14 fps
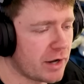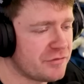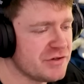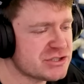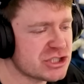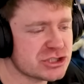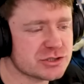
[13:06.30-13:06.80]
right,
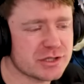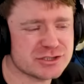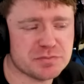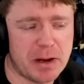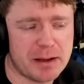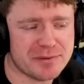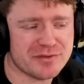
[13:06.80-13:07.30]
this
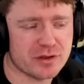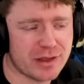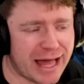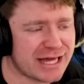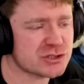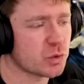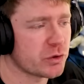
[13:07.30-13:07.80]
might be the
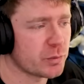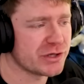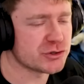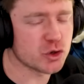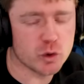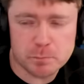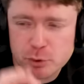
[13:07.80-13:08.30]
last one
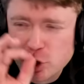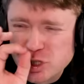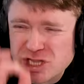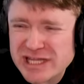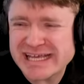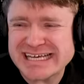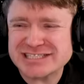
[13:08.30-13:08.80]
we do.
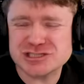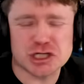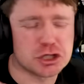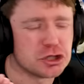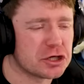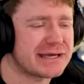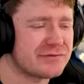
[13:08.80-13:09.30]
Please
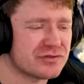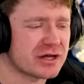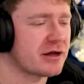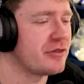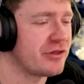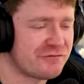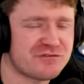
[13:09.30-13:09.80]
look at
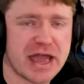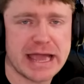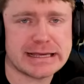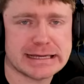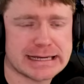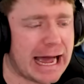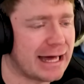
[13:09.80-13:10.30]
the
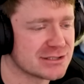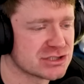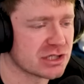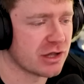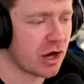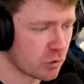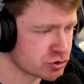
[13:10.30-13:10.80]
fake
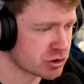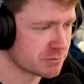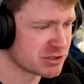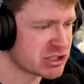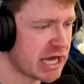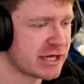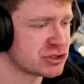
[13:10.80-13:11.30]
Godzilla
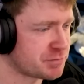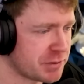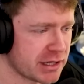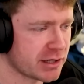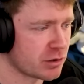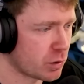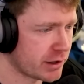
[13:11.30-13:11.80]
Ultima's
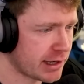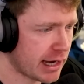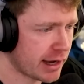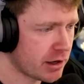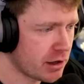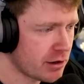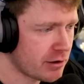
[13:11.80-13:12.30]
HP and
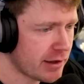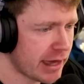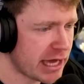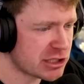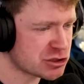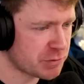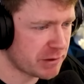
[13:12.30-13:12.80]
whatnot.
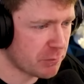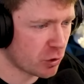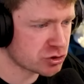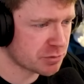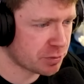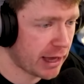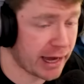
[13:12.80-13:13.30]
HP
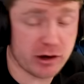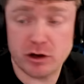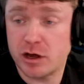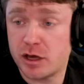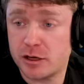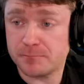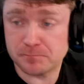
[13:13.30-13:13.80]
multiplier,
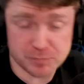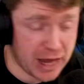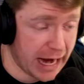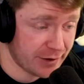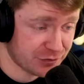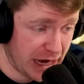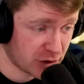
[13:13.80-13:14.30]

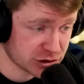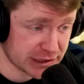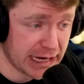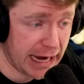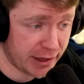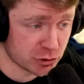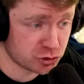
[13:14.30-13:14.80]

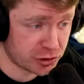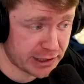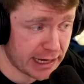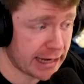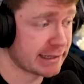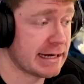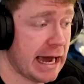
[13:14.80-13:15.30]

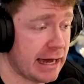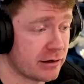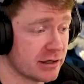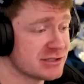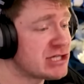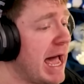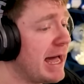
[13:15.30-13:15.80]
9,999.
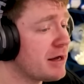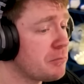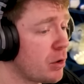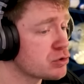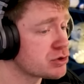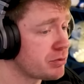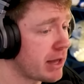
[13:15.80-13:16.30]
Attack
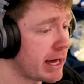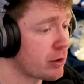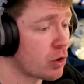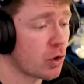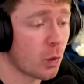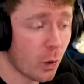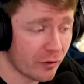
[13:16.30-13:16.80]

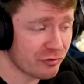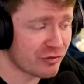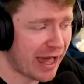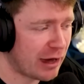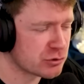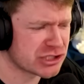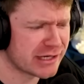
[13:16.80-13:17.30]
multiplier,
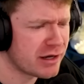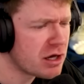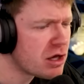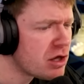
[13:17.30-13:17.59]
1,000.